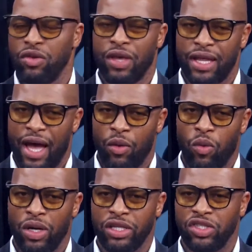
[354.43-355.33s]
that I
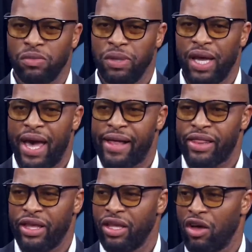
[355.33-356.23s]
wanted to be an
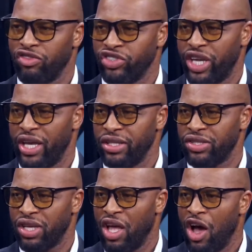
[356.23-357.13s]
athlete of change,
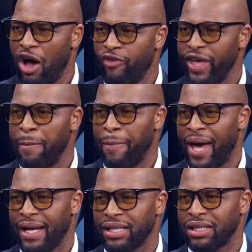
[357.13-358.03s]
of
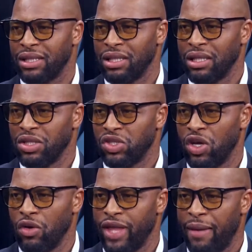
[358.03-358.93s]
impact.
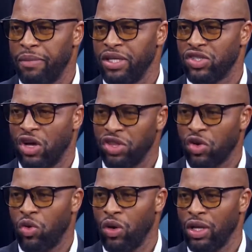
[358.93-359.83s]
So that means on the
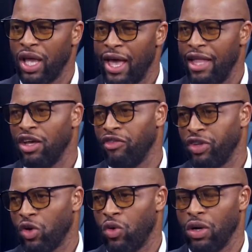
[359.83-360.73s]
court and off the
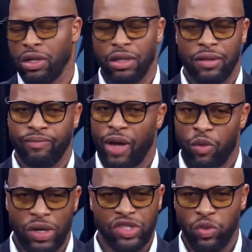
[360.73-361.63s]
court. I
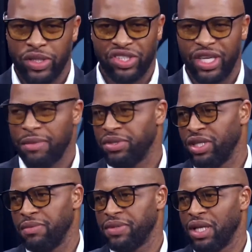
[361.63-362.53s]
wanted to win
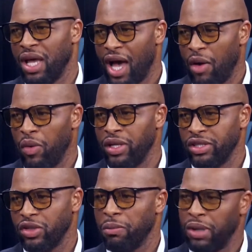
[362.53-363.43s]
championships. I wanted
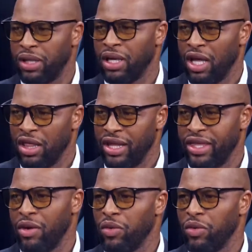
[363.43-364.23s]
to. But the thing